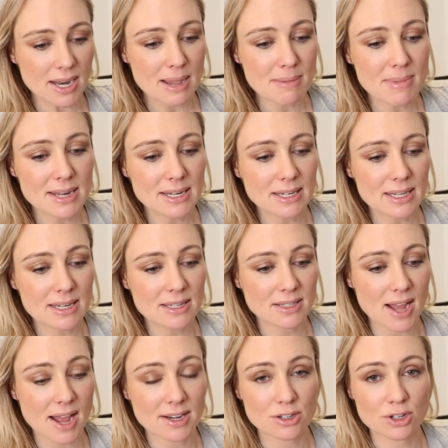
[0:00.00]
And I immediately
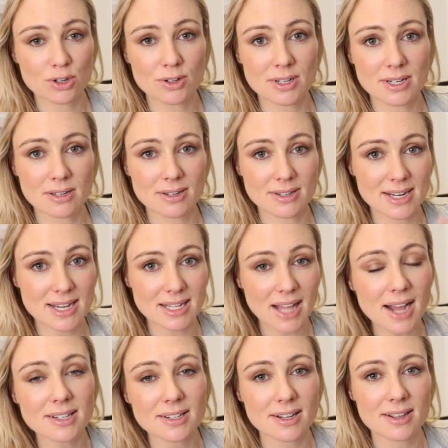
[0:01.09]
started to
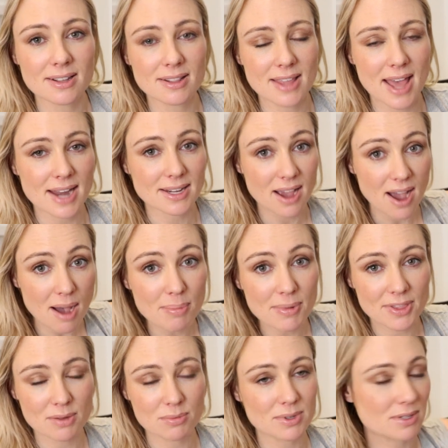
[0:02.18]
declutter that
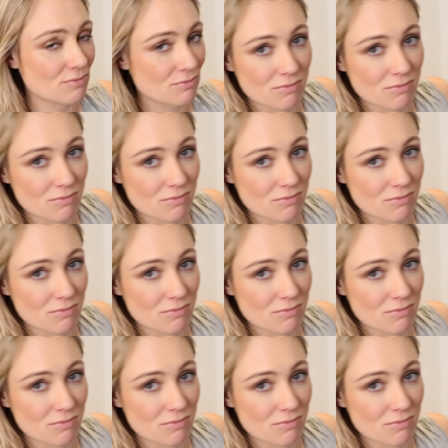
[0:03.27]
cupboard that was